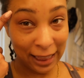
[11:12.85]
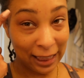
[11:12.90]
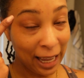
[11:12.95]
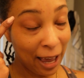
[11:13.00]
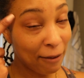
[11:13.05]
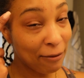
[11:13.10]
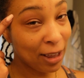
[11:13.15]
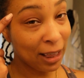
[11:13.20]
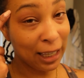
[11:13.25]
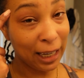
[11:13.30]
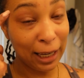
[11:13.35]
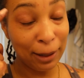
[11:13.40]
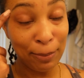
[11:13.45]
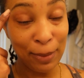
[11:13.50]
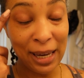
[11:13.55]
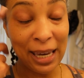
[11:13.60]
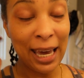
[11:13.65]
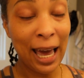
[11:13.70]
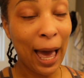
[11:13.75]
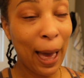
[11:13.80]
leveling
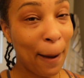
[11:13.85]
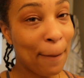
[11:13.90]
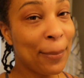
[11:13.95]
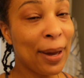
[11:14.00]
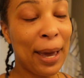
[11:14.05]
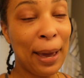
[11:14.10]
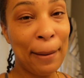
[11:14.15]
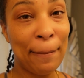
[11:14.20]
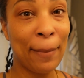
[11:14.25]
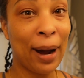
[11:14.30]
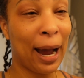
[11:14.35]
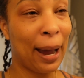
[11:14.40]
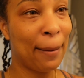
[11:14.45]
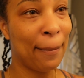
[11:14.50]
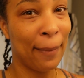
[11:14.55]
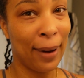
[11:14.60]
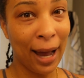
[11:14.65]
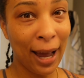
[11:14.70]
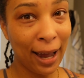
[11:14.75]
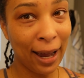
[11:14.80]
me up in my
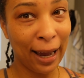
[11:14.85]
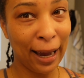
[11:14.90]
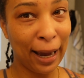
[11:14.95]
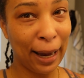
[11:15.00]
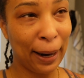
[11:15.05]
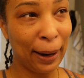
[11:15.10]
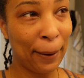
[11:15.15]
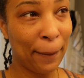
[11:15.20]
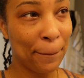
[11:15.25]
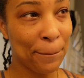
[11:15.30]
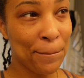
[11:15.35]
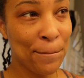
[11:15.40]
mind.